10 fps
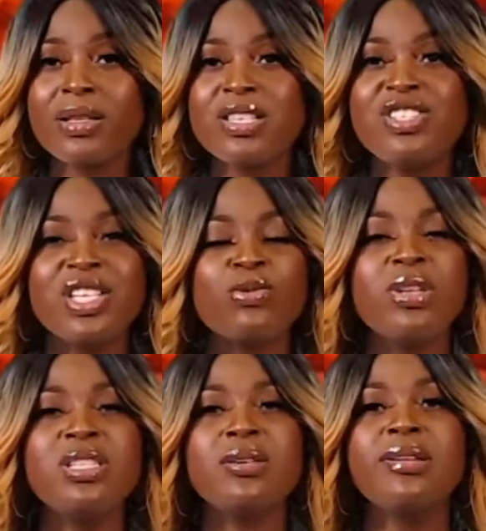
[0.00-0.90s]
This year
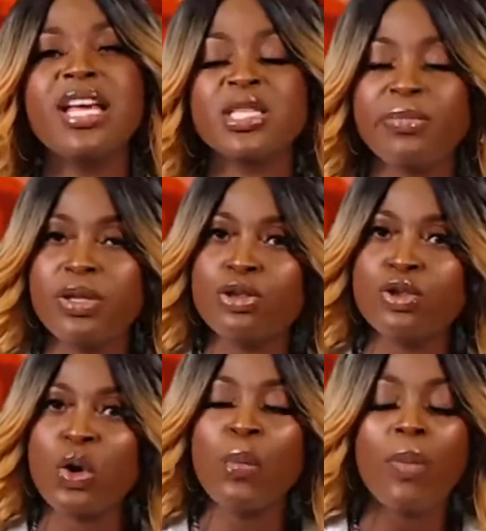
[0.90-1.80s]
2020 has been
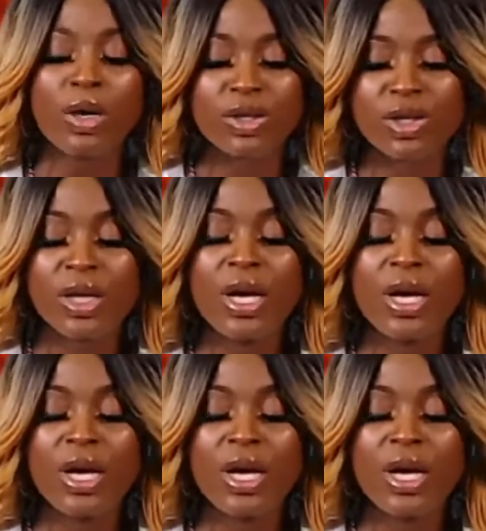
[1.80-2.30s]
so much